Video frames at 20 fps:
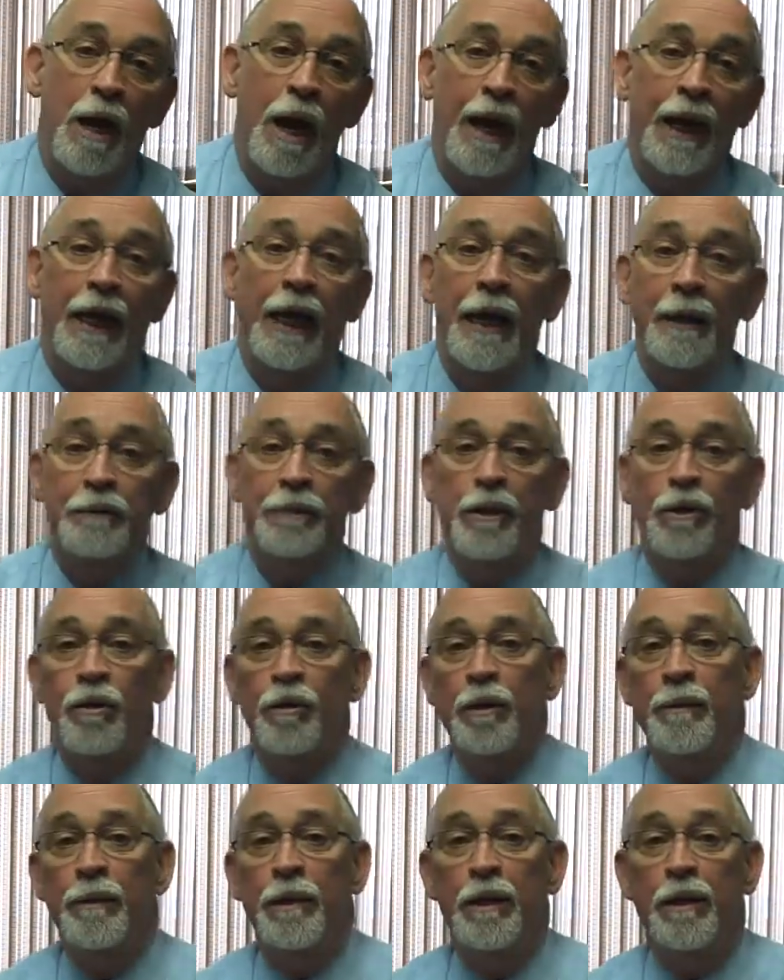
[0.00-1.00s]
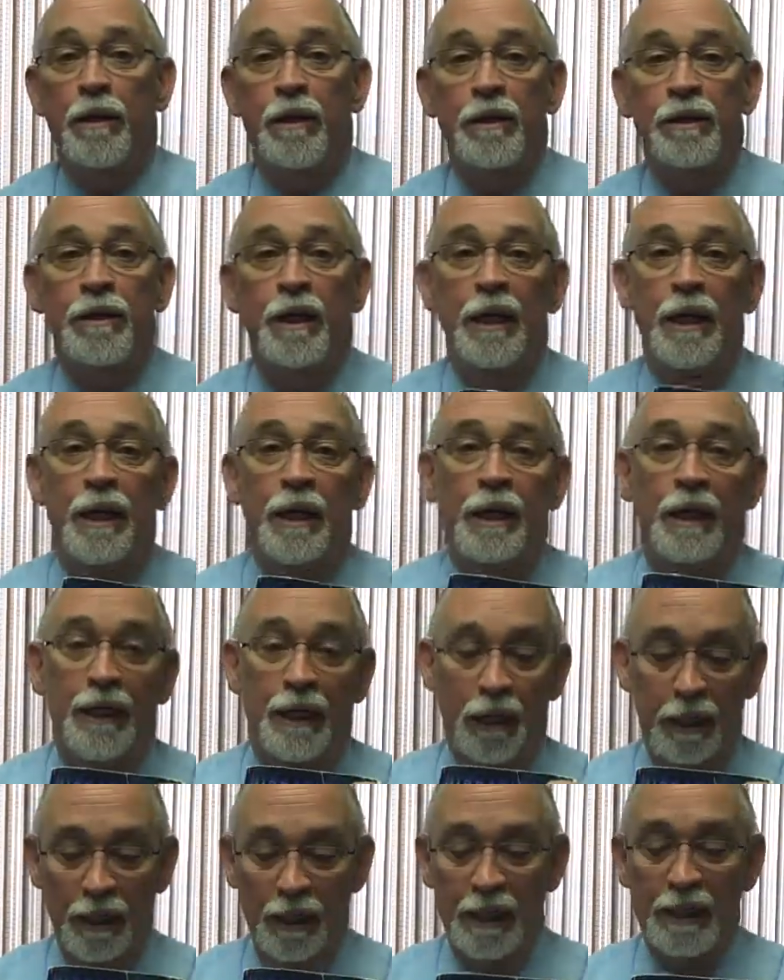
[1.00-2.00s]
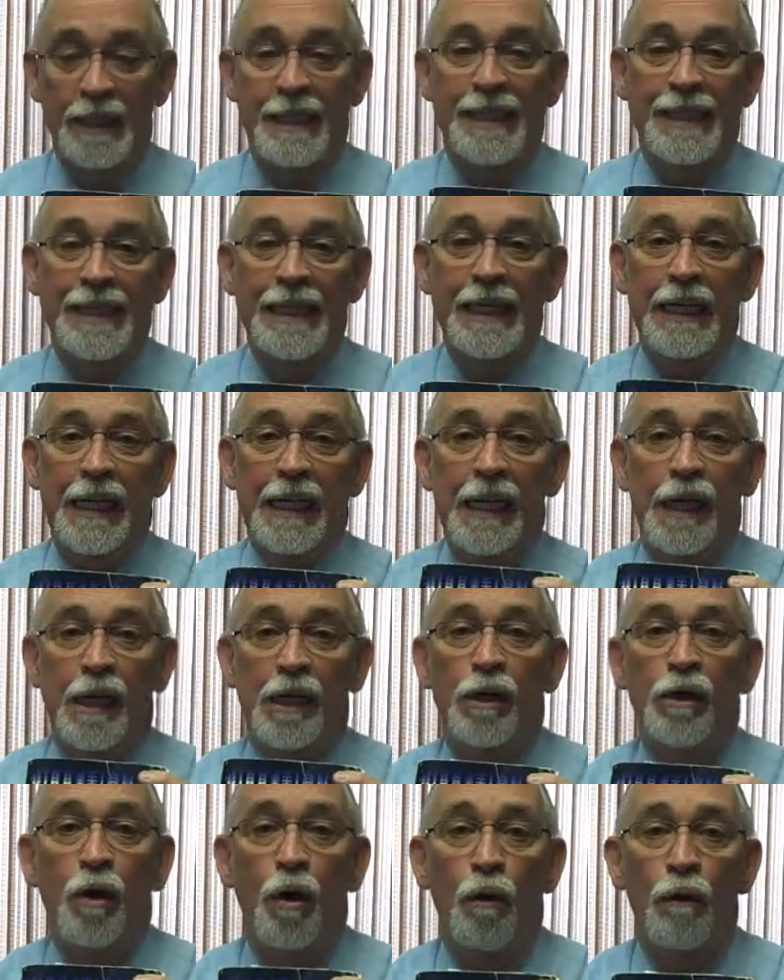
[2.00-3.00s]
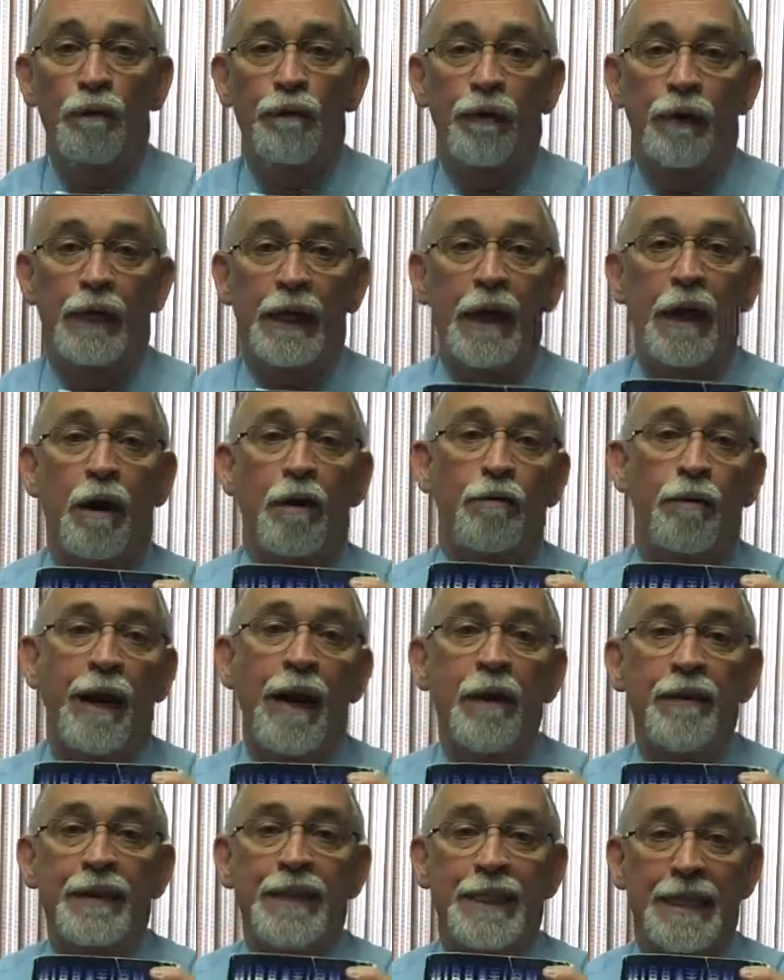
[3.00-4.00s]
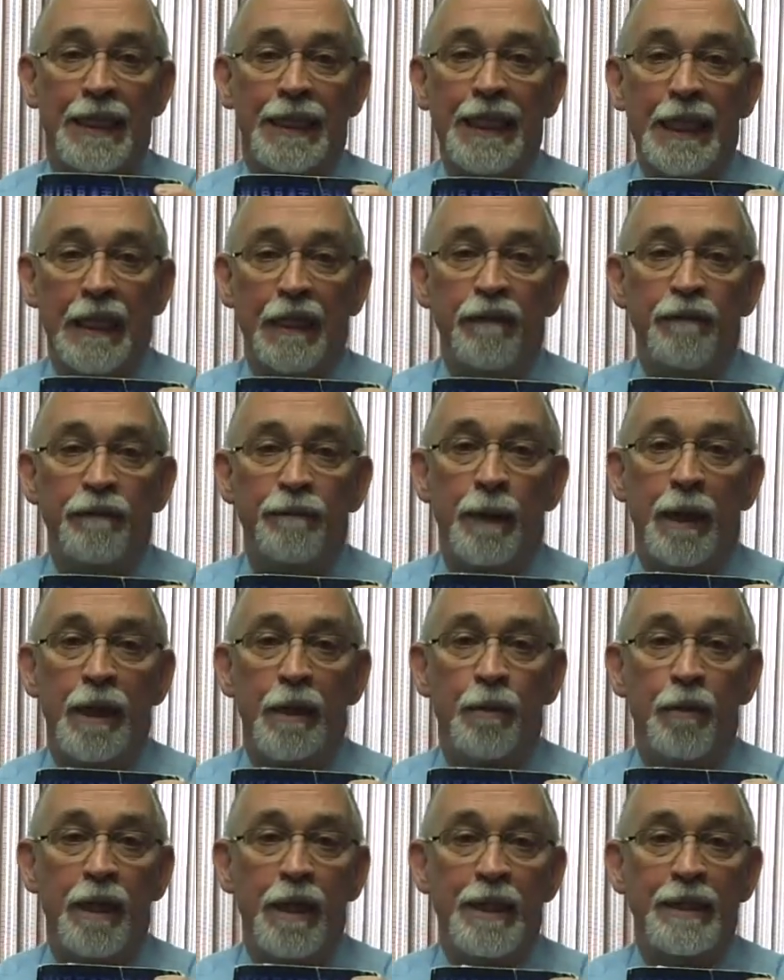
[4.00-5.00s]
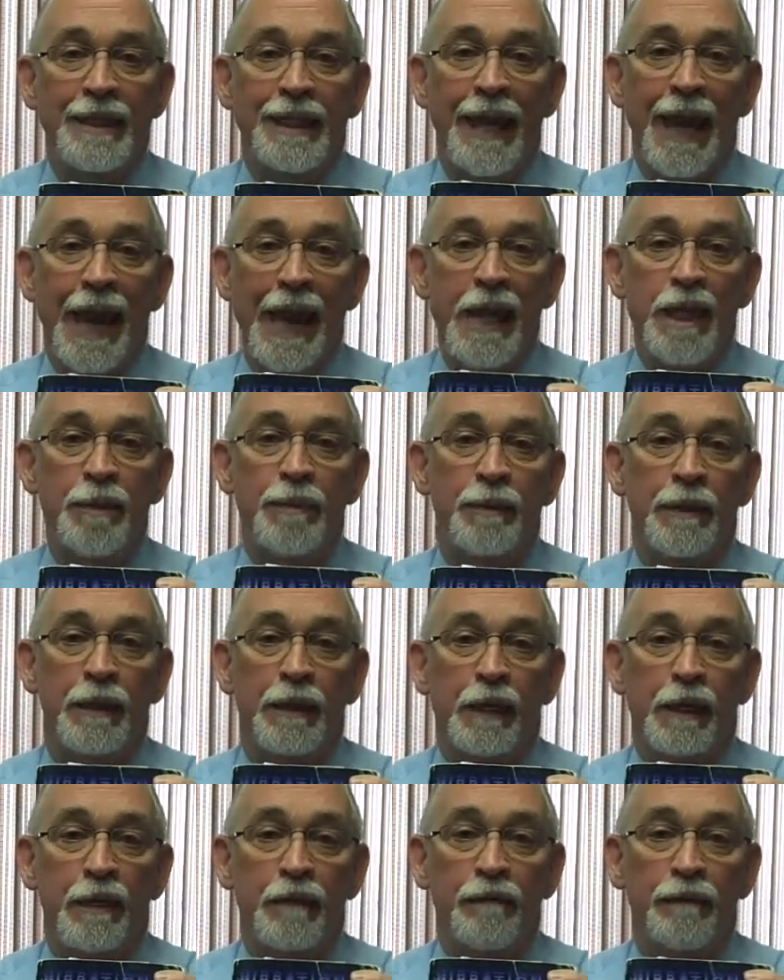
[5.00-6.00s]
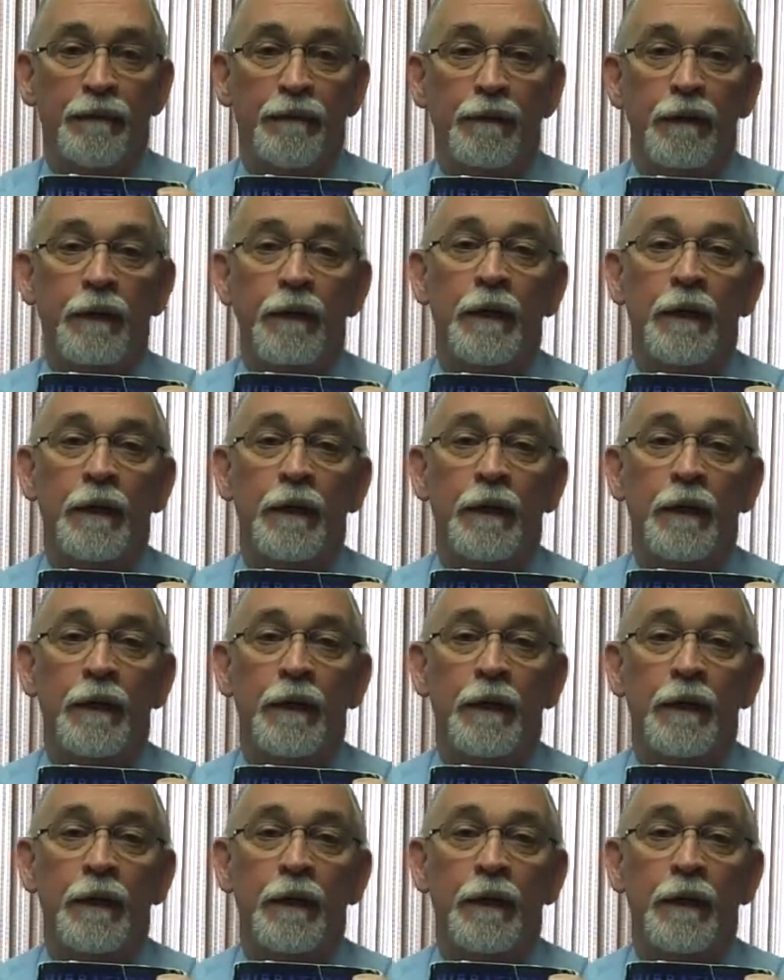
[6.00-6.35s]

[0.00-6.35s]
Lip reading: I kept it only because you can see here, hopefully, around this leaf, by the way, that's an aspen leaf,